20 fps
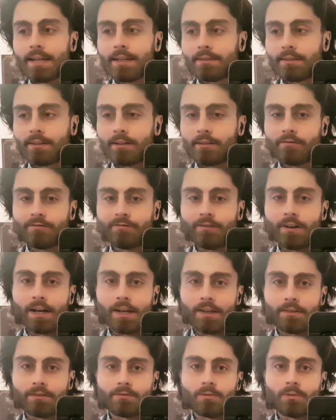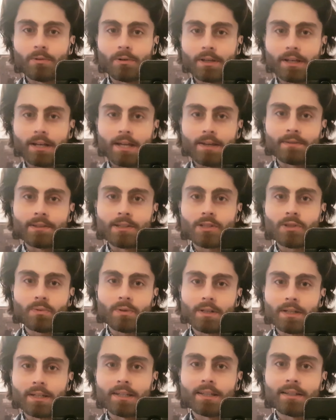and then at five we're gonna have the
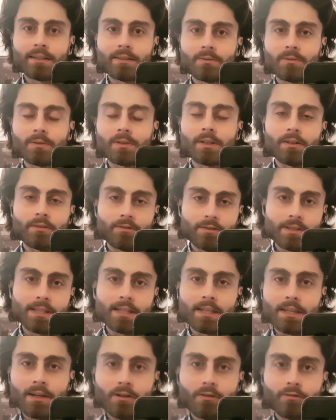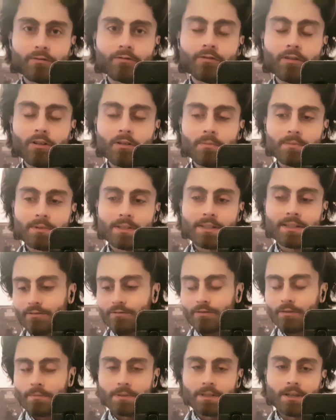screening. We're gonna see our films,
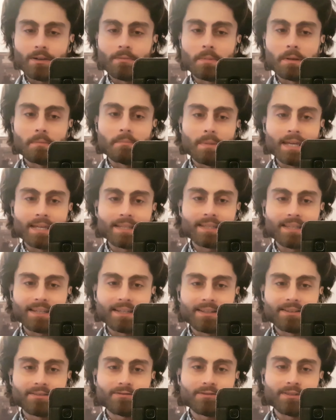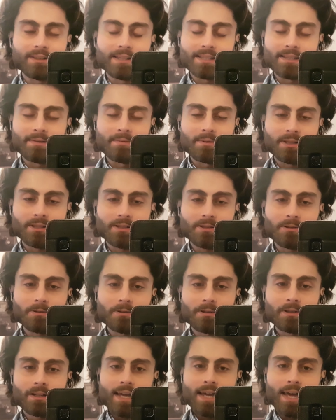films I've been making for the
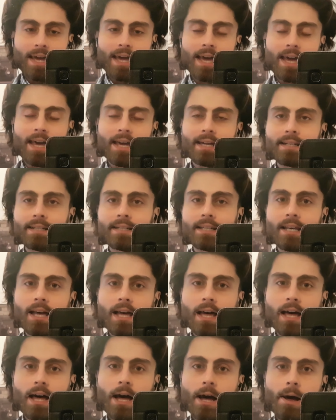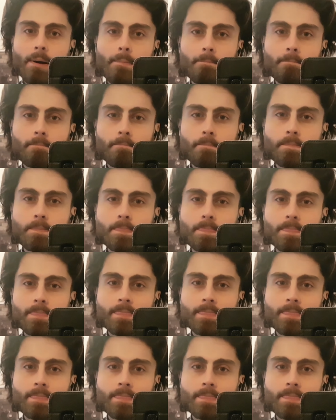semester, and um,